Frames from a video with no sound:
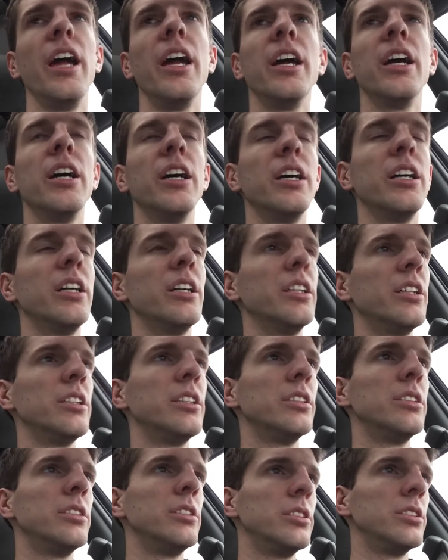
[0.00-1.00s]

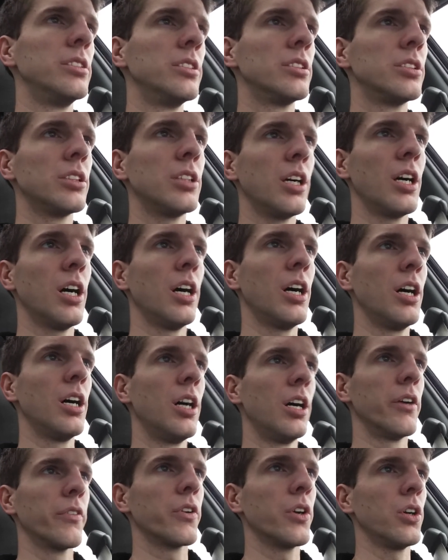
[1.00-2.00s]
And
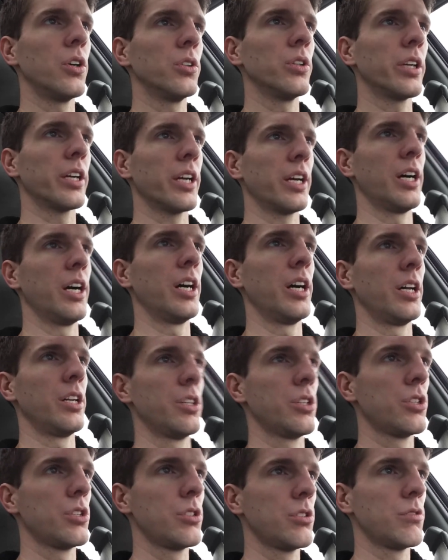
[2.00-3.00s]
currently I've